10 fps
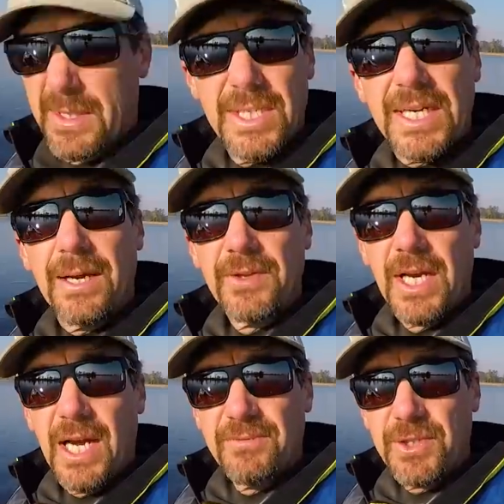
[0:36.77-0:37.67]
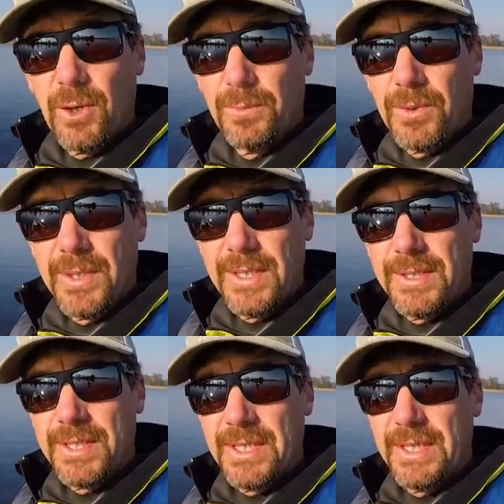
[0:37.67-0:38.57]
check out the Livescope on it
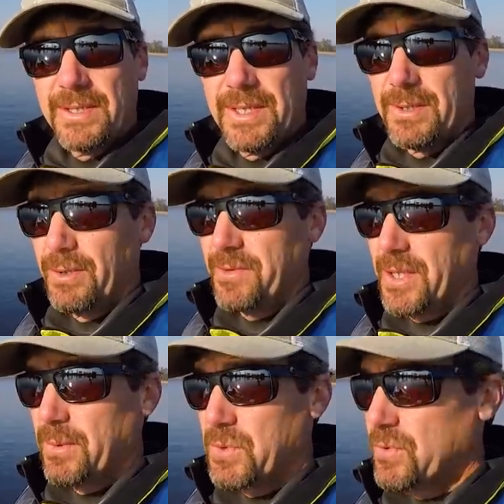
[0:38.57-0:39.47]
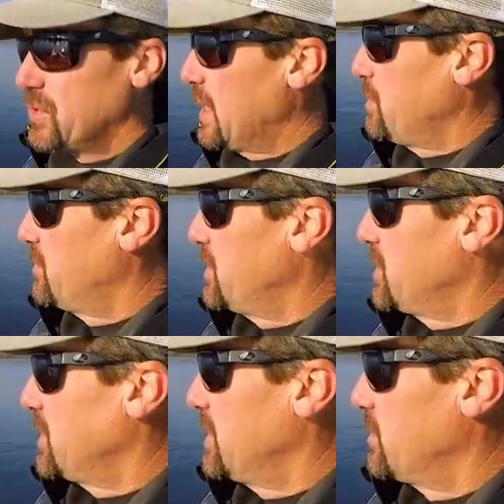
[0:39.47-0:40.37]
and see, you know, if it helps with striper
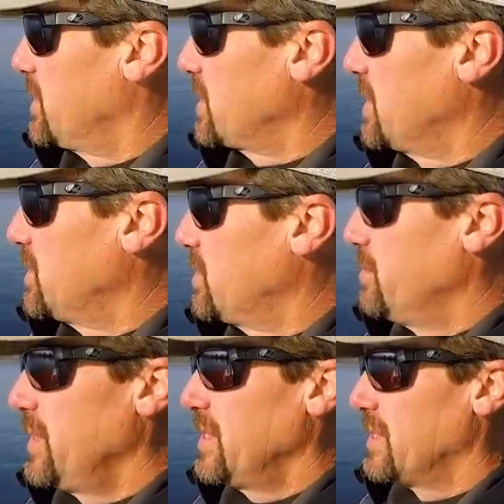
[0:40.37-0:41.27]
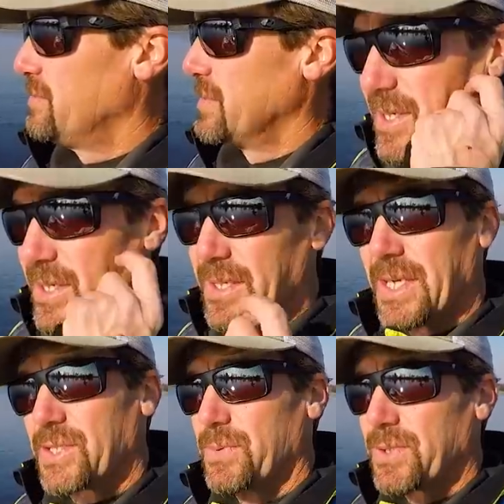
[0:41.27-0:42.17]
fishing and what it can show me. And
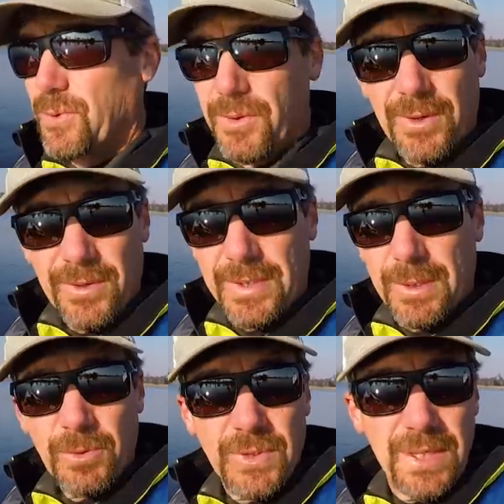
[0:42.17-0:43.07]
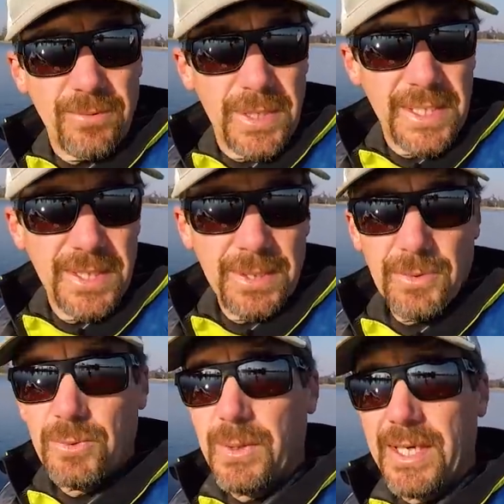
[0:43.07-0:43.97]
that's what's going on. I'm gonna get rigged up
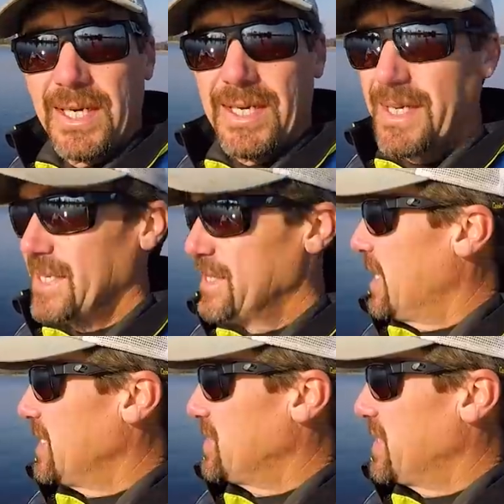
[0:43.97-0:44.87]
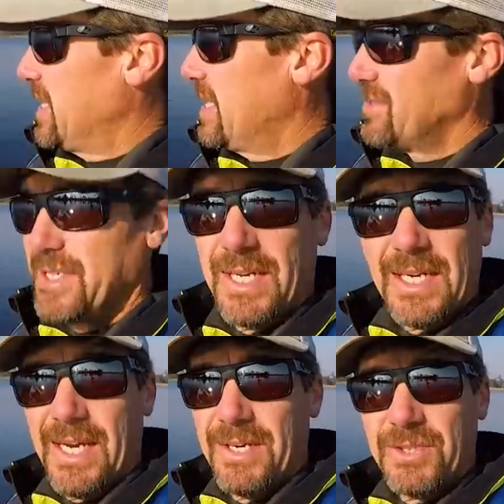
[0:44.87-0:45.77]
with what I got. I actually have a
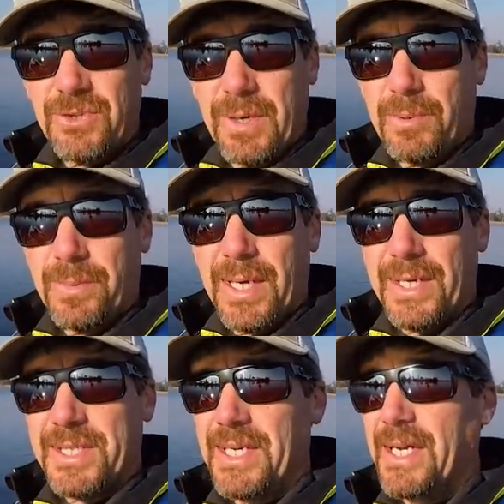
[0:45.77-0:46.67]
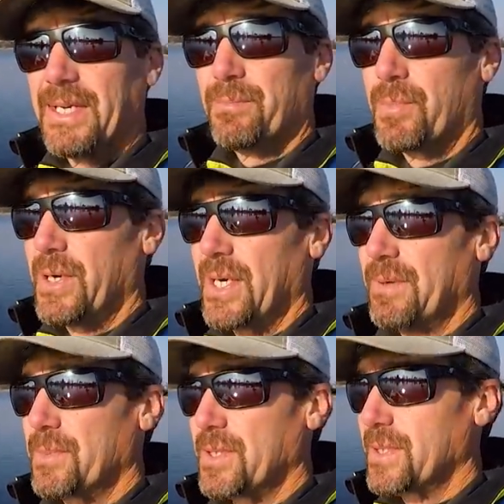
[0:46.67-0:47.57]
dedicated striper box and I didn't bring
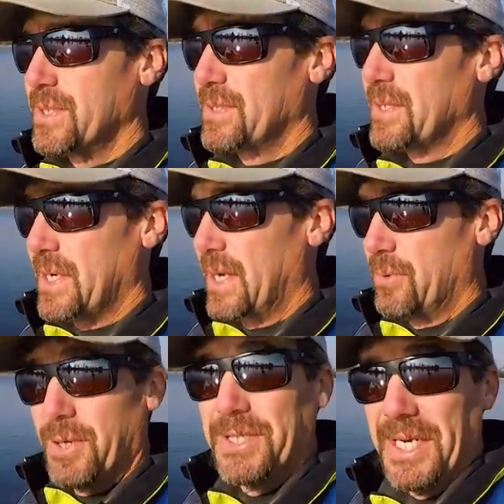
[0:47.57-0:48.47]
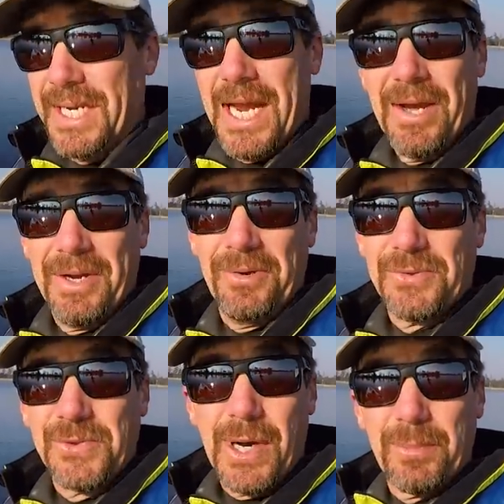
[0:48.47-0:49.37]
it because I wasn't counting
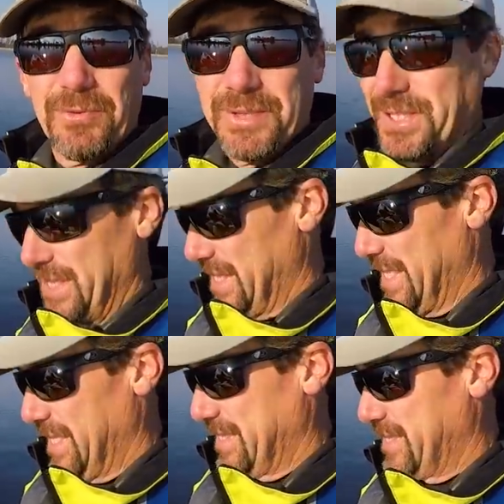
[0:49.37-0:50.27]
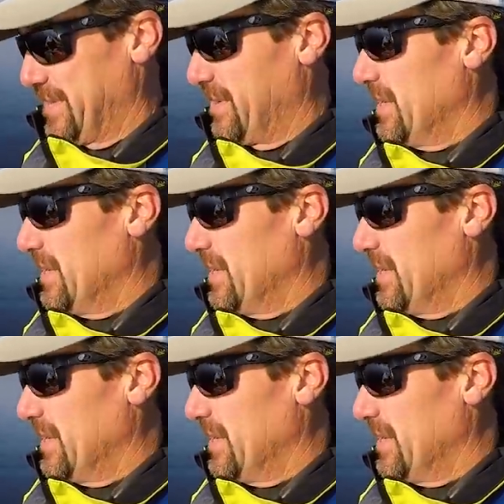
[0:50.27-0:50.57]
on striper fishing today. So